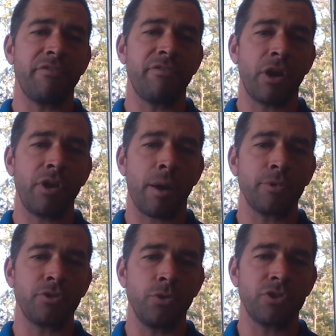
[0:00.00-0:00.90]
very
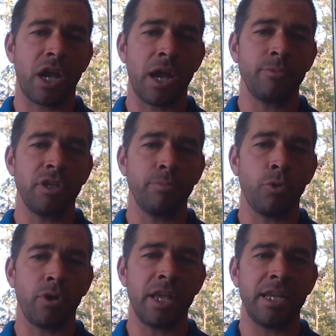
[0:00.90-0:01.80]
opportune time to
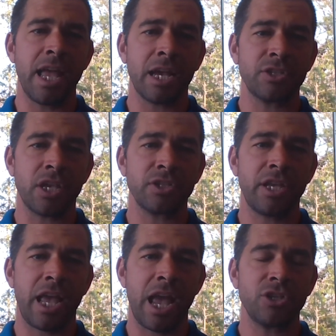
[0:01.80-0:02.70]
deploy any excess
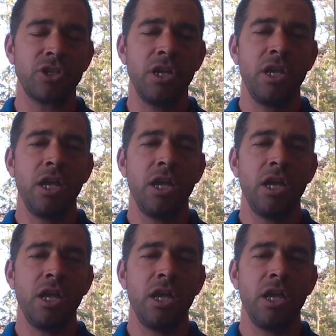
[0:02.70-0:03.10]
cash